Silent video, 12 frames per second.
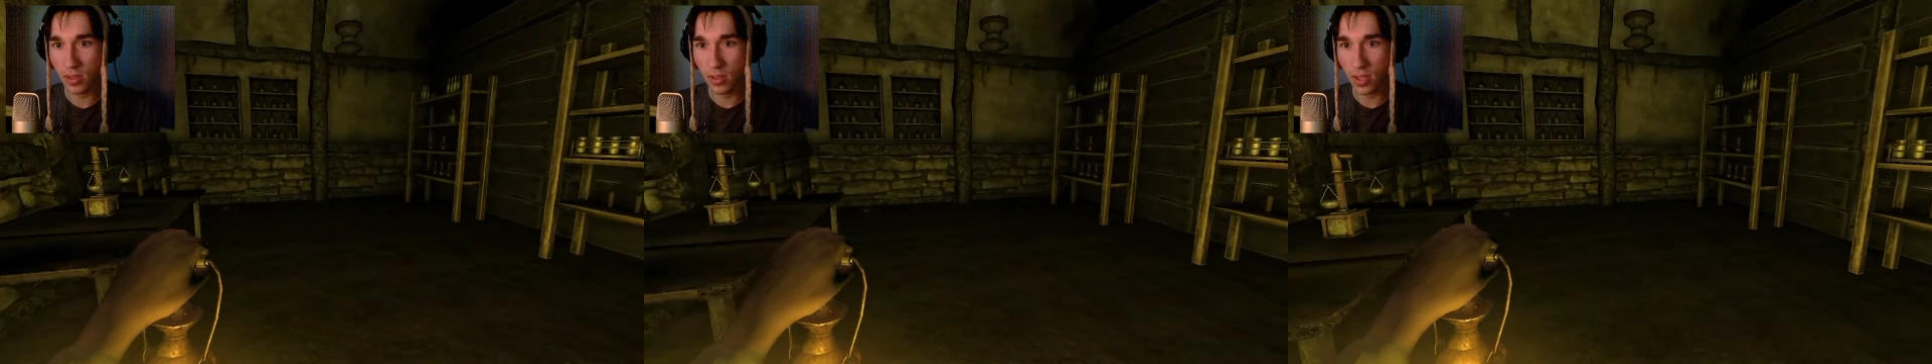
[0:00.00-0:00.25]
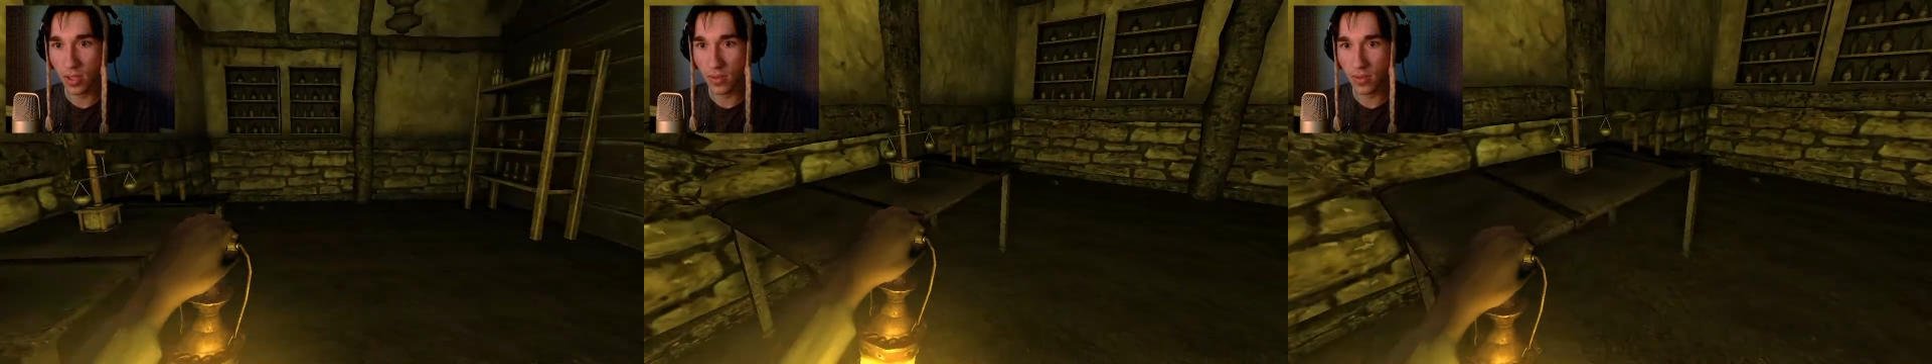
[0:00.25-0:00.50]

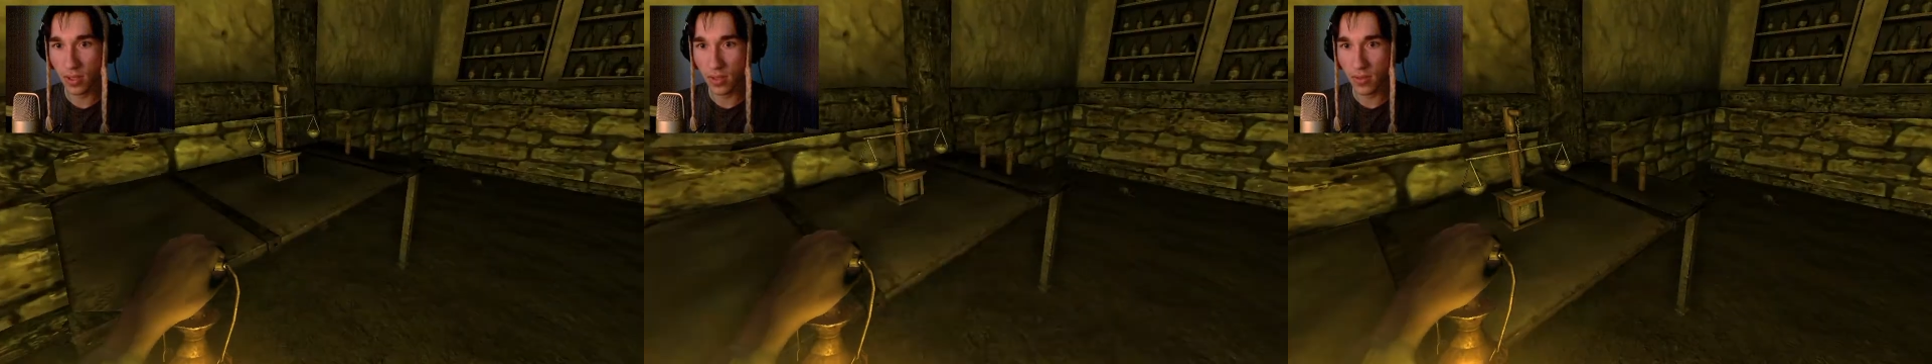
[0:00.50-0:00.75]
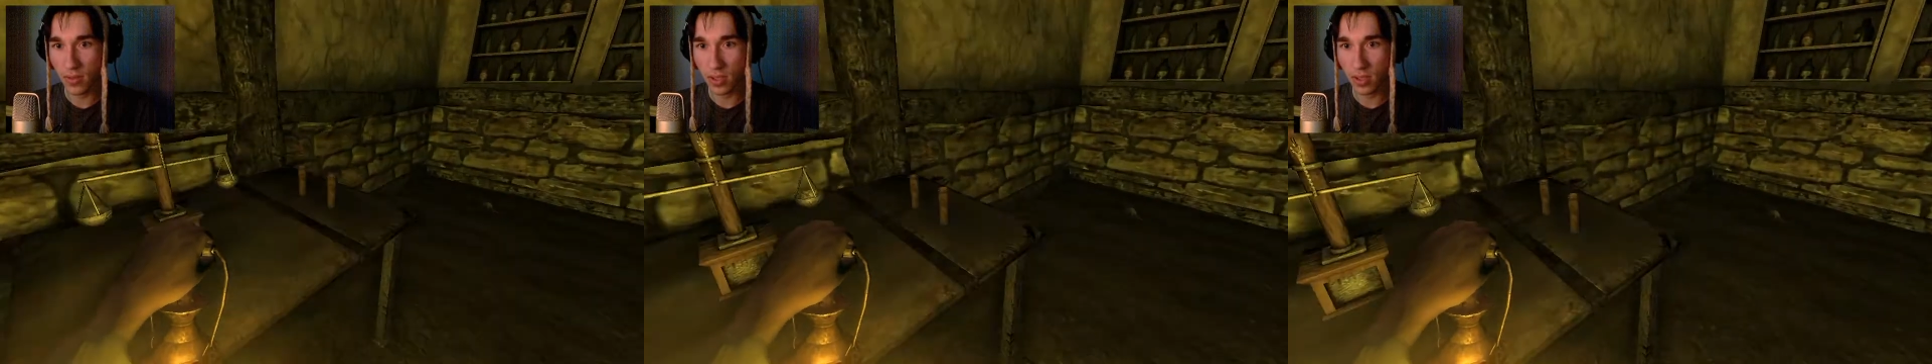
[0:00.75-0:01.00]
Not really
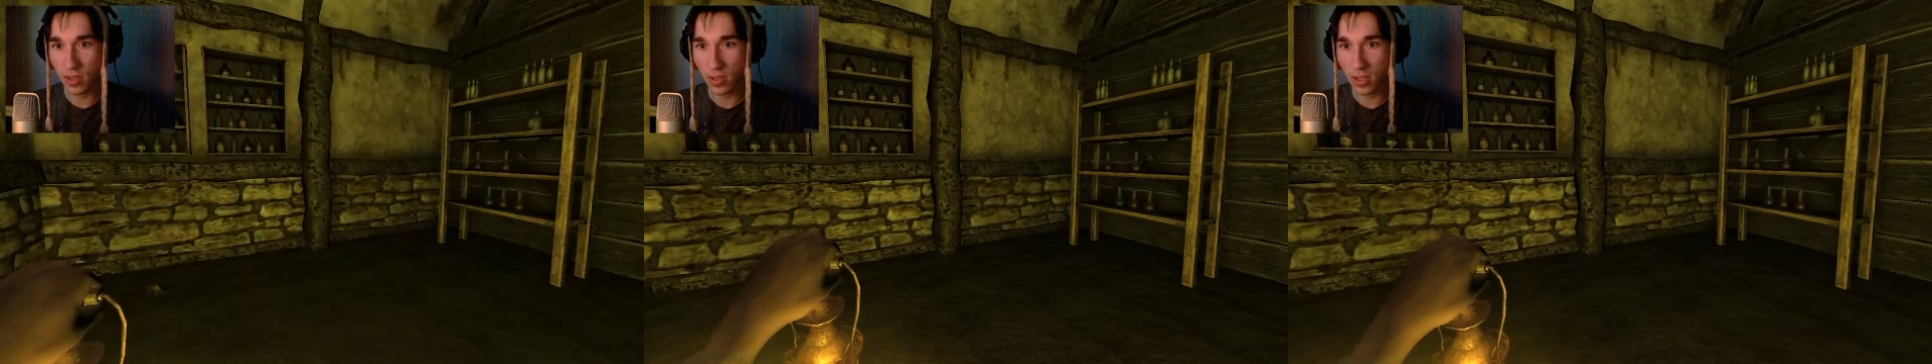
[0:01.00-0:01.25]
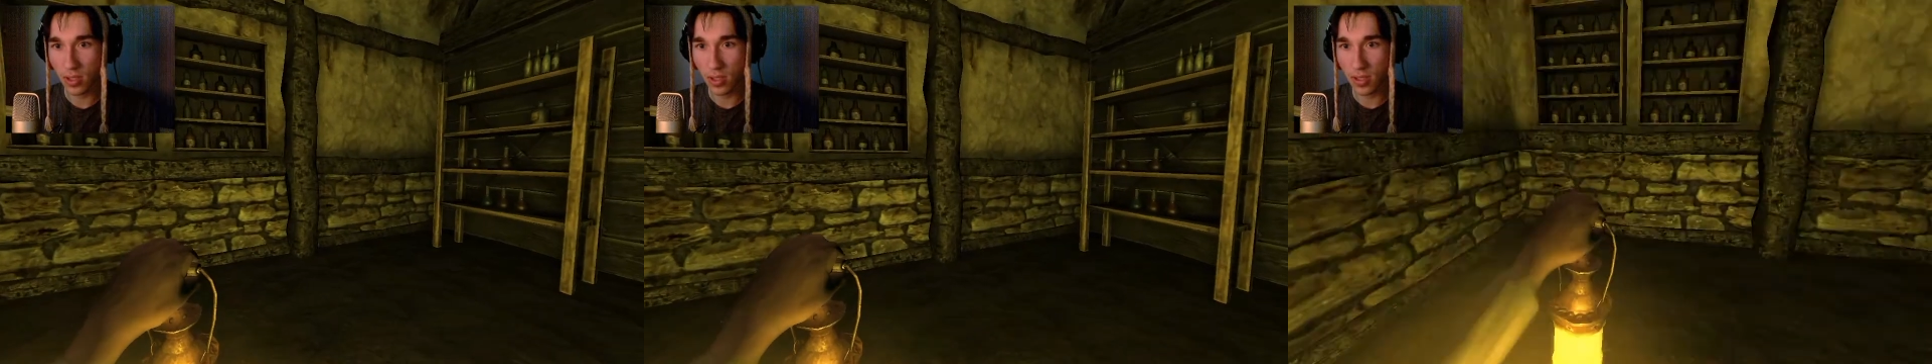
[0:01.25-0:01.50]
over here.
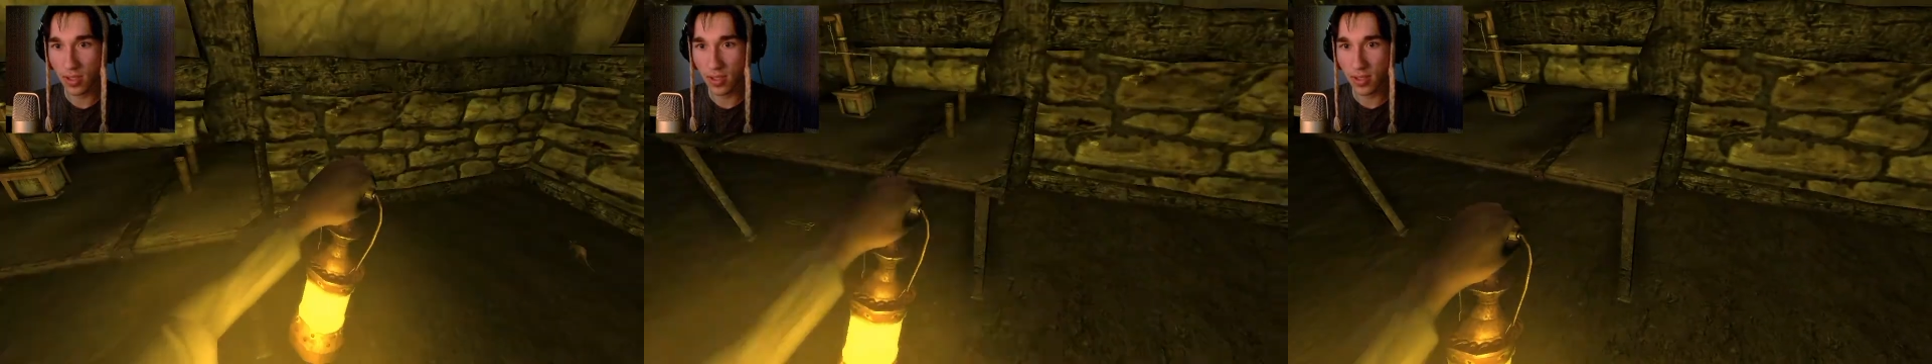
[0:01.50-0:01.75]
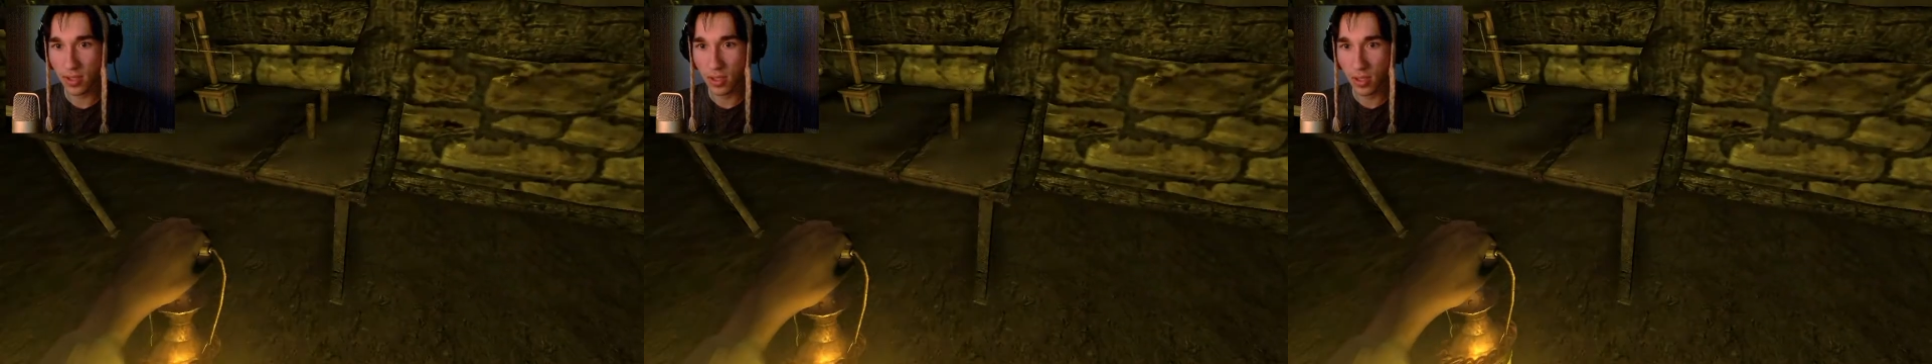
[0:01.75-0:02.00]
Look at all this
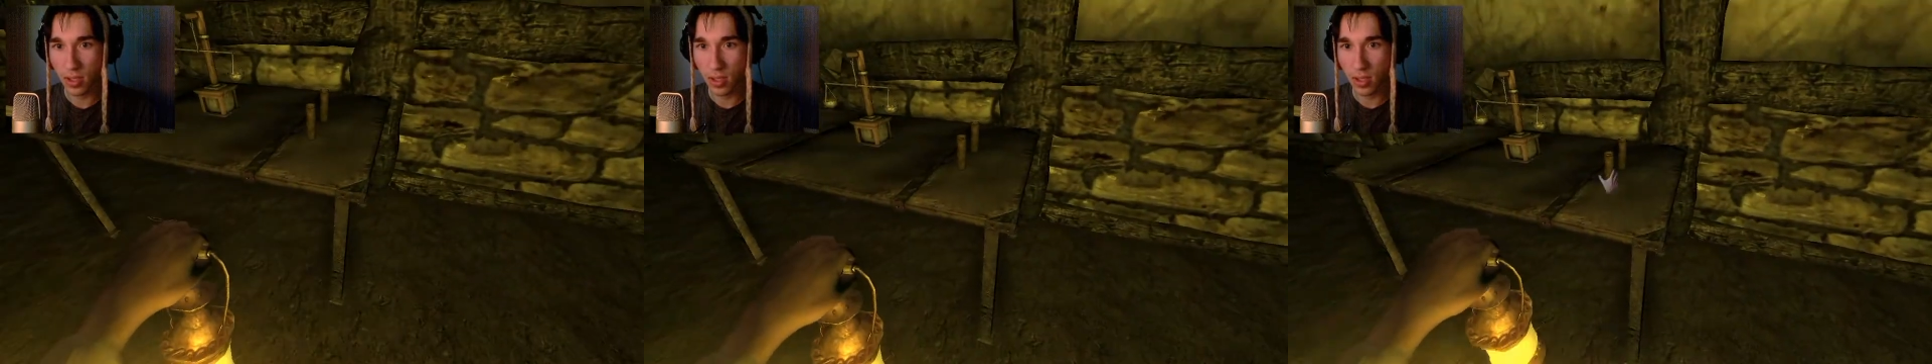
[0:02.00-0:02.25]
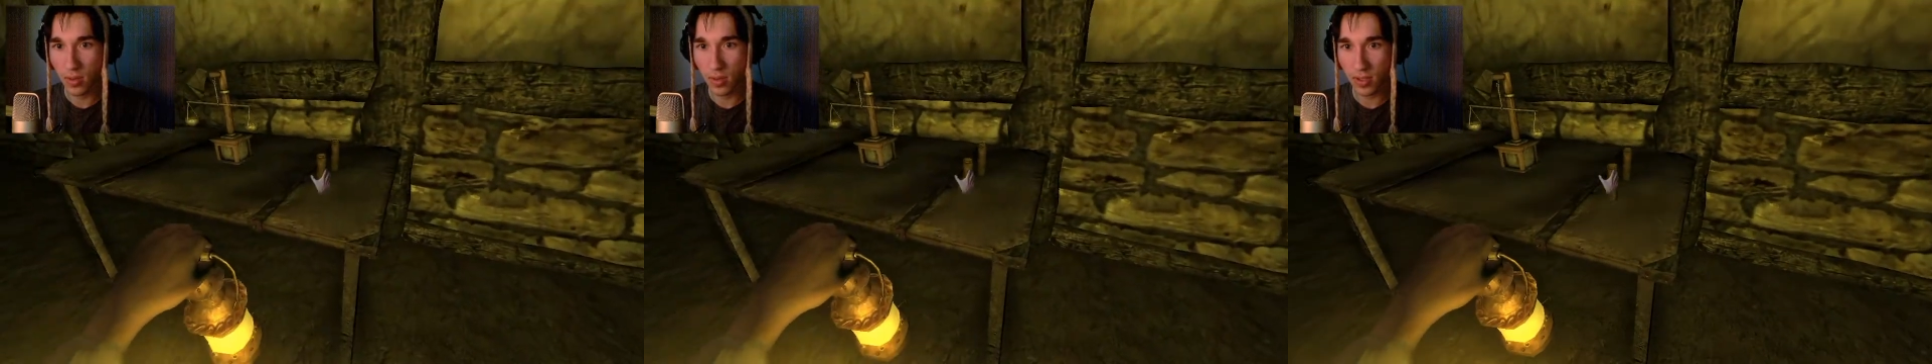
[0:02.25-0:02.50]
stuff.
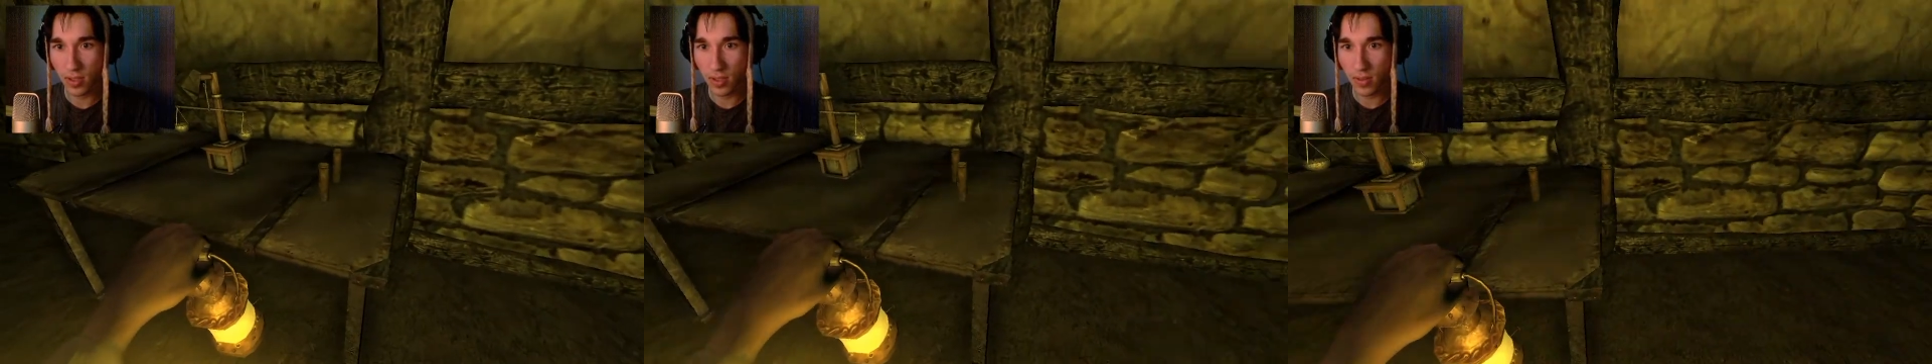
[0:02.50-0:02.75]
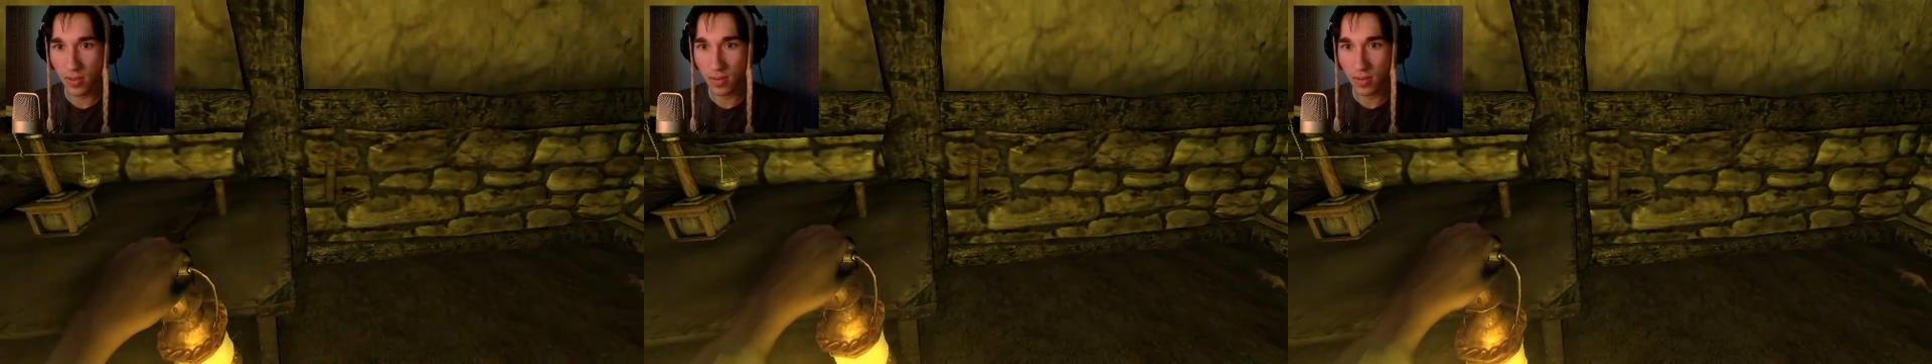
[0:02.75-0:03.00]
What are you?